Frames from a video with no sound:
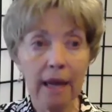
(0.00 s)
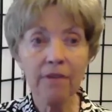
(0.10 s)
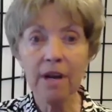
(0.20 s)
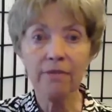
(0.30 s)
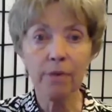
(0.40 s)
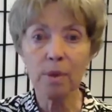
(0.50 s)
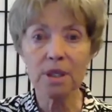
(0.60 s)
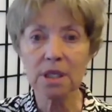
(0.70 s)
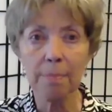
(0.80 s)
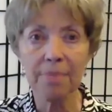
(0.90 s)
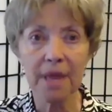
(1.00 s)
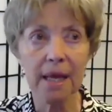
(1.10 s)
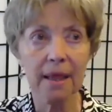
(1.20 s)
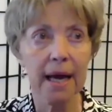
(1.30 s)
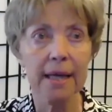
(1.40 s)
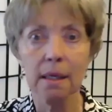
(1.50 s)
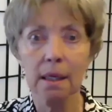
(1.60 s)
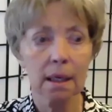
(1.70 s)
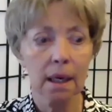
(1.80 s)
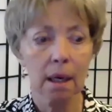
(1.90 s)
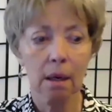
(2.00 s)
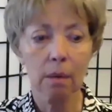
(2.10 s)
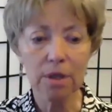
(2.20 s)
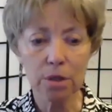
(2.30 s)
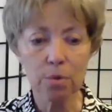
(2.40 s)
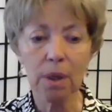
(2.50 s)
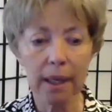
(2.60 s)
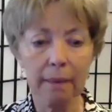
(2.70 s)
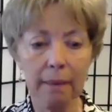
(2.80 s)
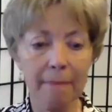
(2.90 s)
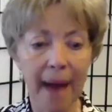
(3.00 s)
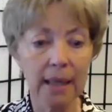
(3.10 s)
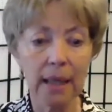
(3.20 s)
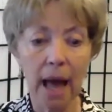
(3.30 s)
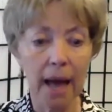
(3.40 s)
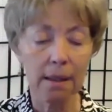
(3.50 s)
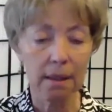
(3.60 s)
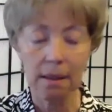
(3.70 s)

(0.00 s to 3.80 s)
Even if it was something that was really bad, like,